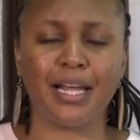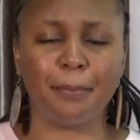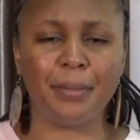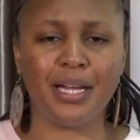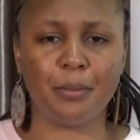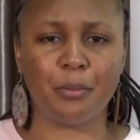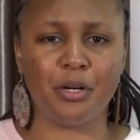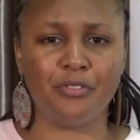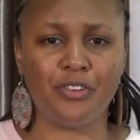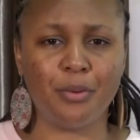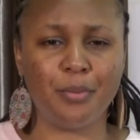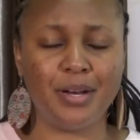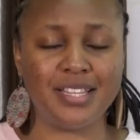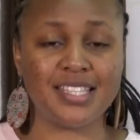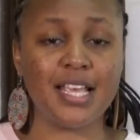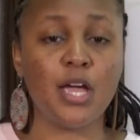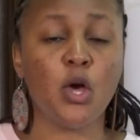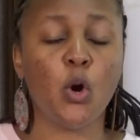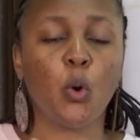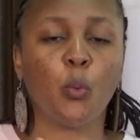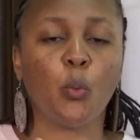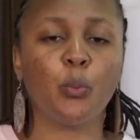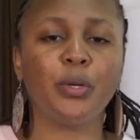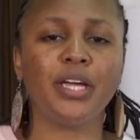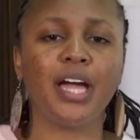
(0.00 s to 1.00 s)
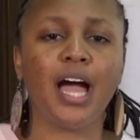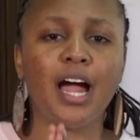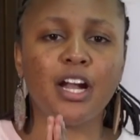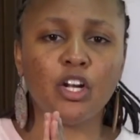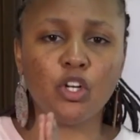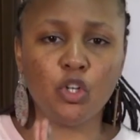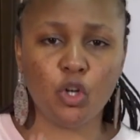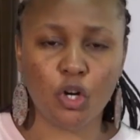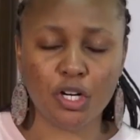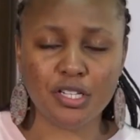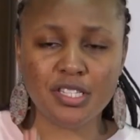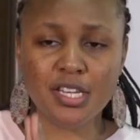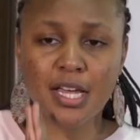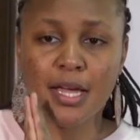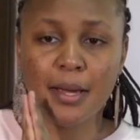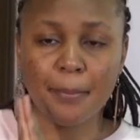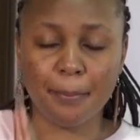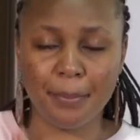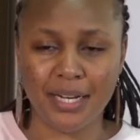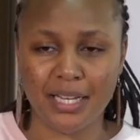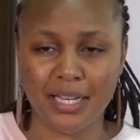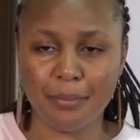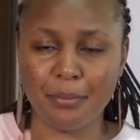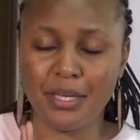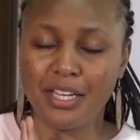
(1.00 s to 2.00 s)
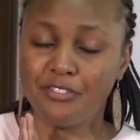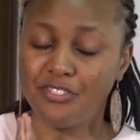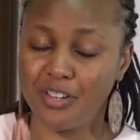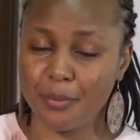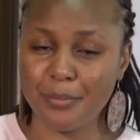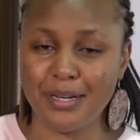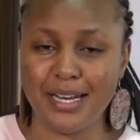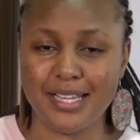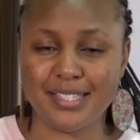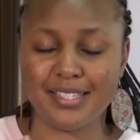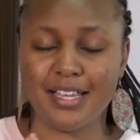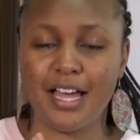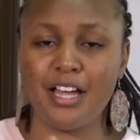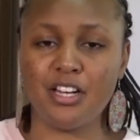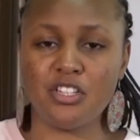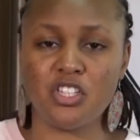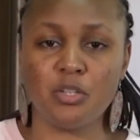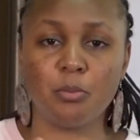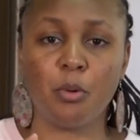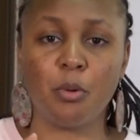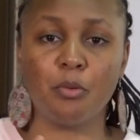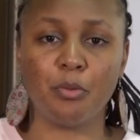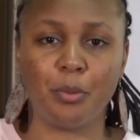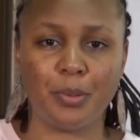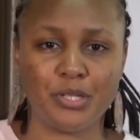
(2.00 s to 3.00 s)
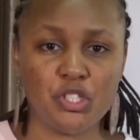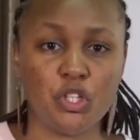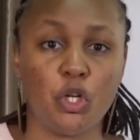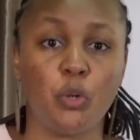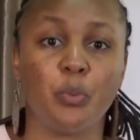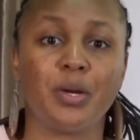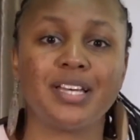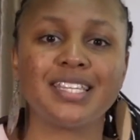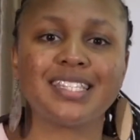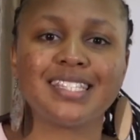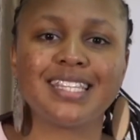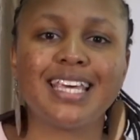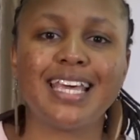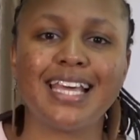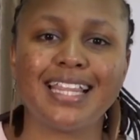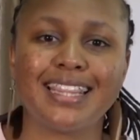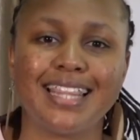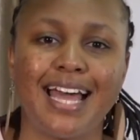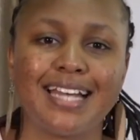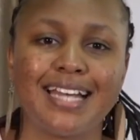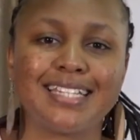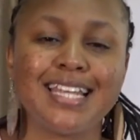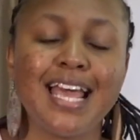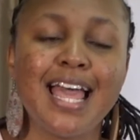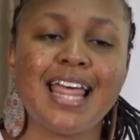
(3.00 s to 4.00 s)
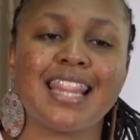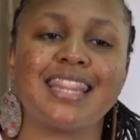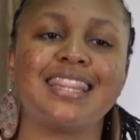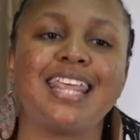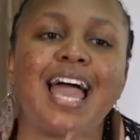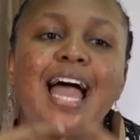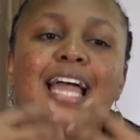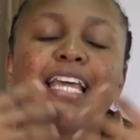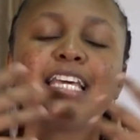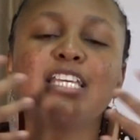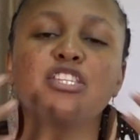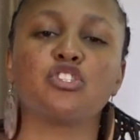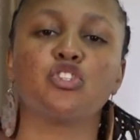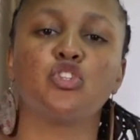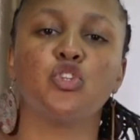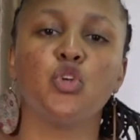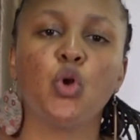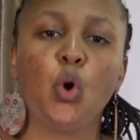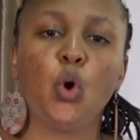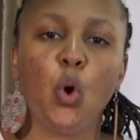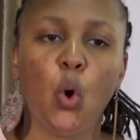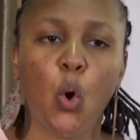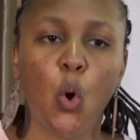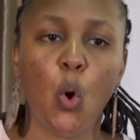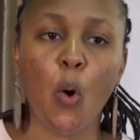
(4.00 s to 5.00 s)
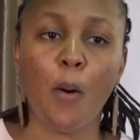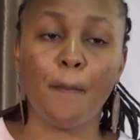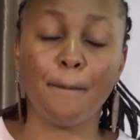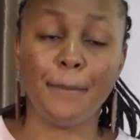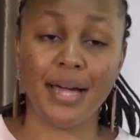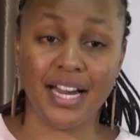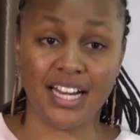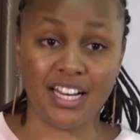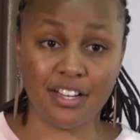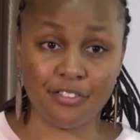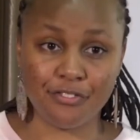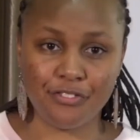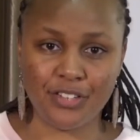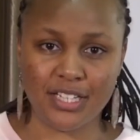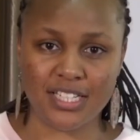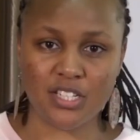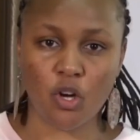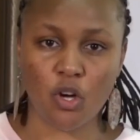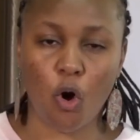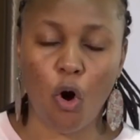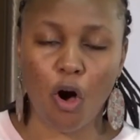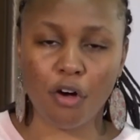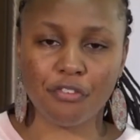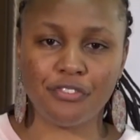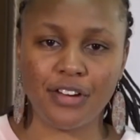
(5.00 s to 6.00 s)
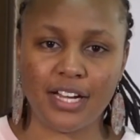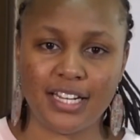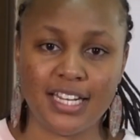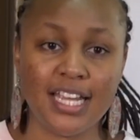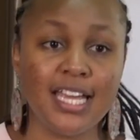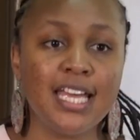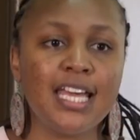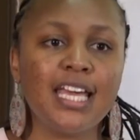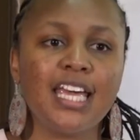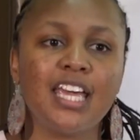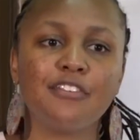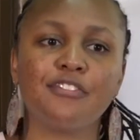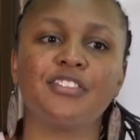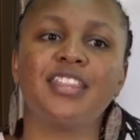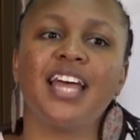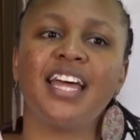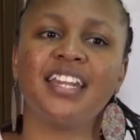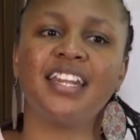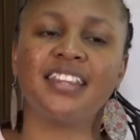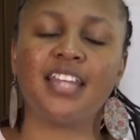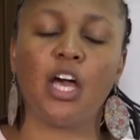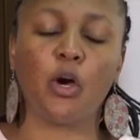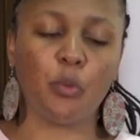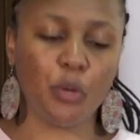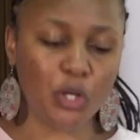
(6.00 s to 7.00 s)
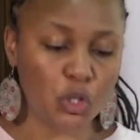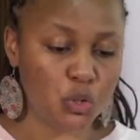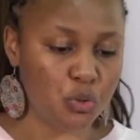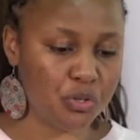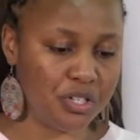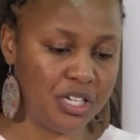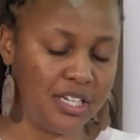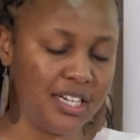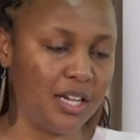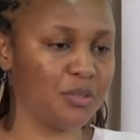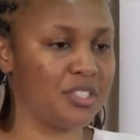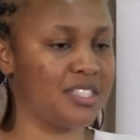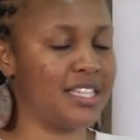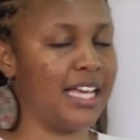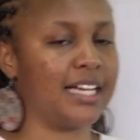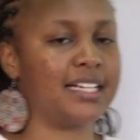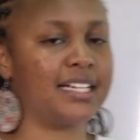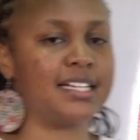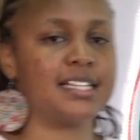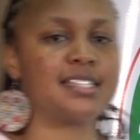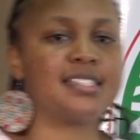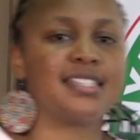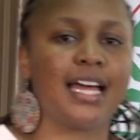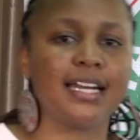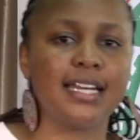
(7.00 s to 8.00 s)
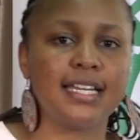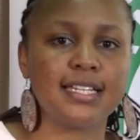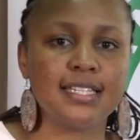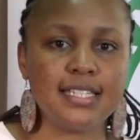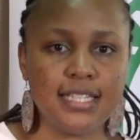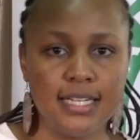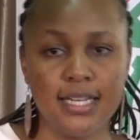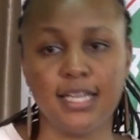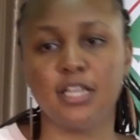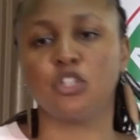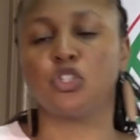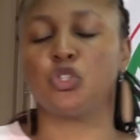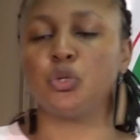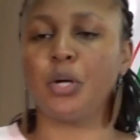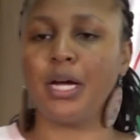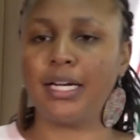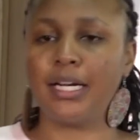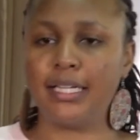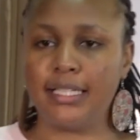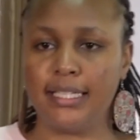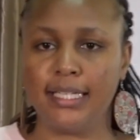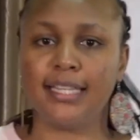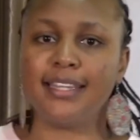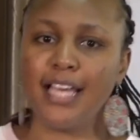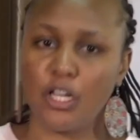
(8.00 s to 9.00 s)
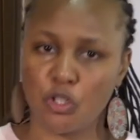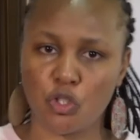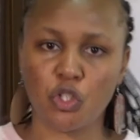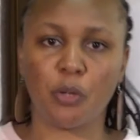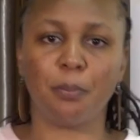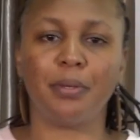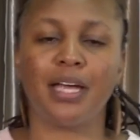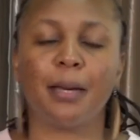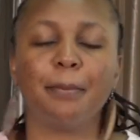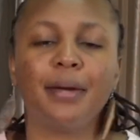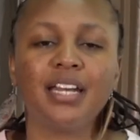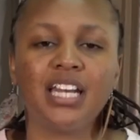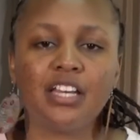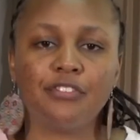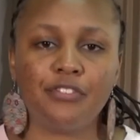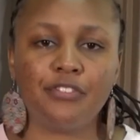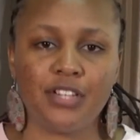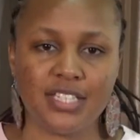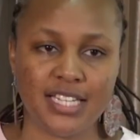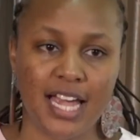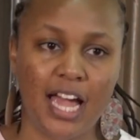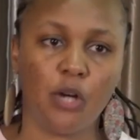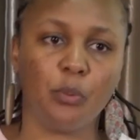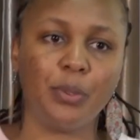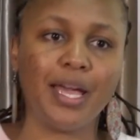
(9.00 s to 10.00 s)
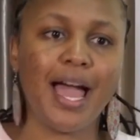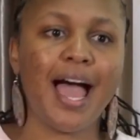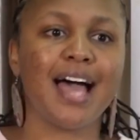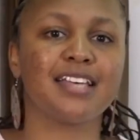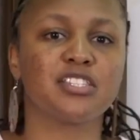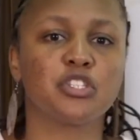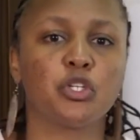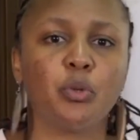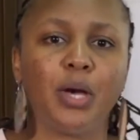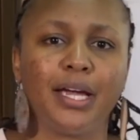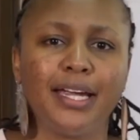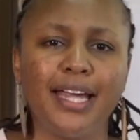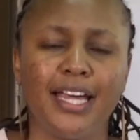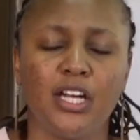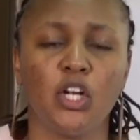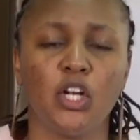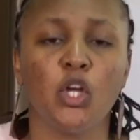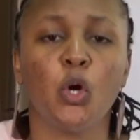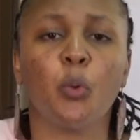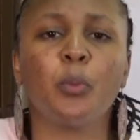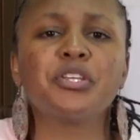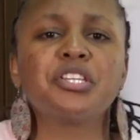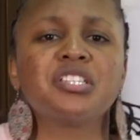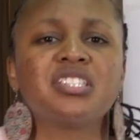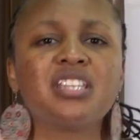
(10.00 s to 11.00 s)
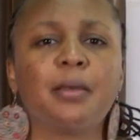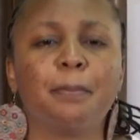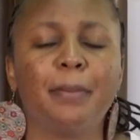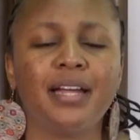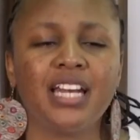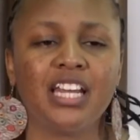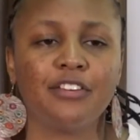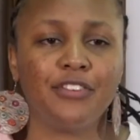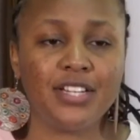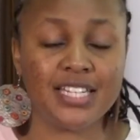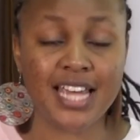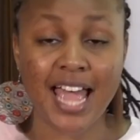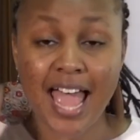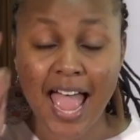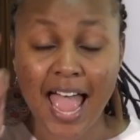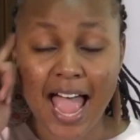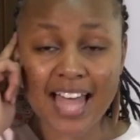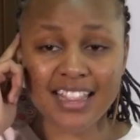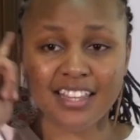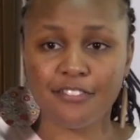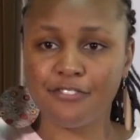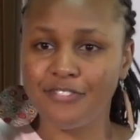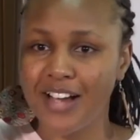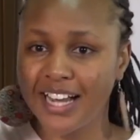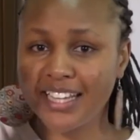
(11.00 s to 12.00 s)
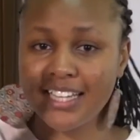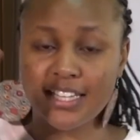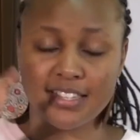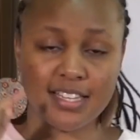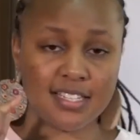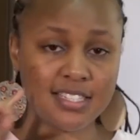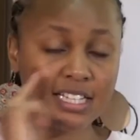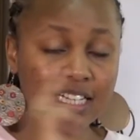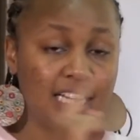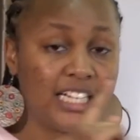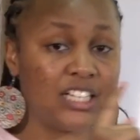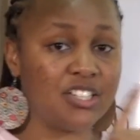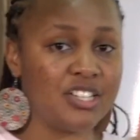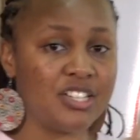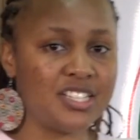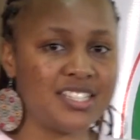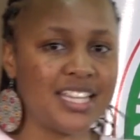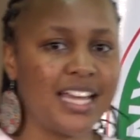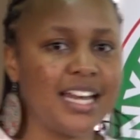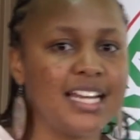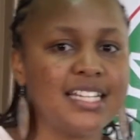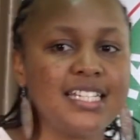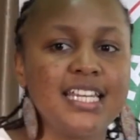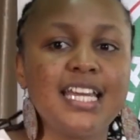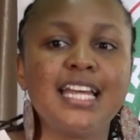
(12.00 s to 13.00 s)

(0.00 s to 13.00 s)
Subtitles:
blame on feminists, we are not blaming feminists in terms of opposition. We're saying that there is no benefit offered. If then they're going to renounce their Christianity, surely there should be a benefit. And we ask you again, which is the benefit? And the fact that they're still in Christianity